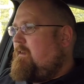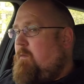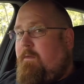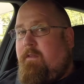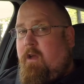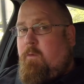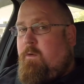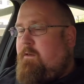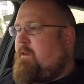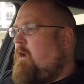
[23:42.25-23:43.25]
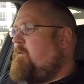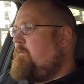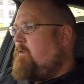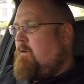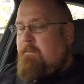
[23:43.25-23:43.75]
one that I would go
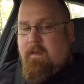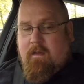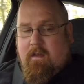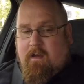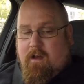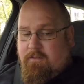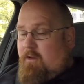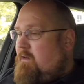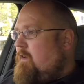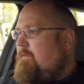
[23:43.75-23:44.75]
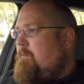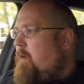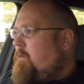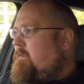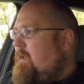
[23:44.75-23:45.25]
for. I do love the
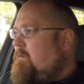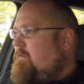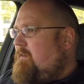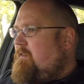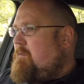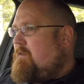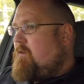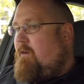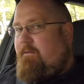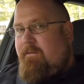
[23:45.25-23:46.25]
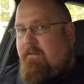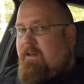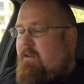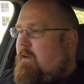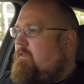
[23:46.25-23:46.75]
Bose sound system. It's got a very
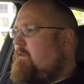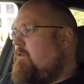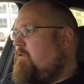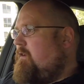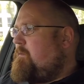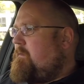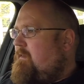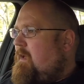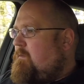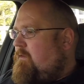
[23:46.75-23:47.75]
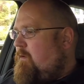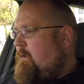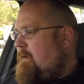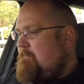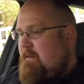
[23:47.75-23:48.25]
nice crisp sound to it,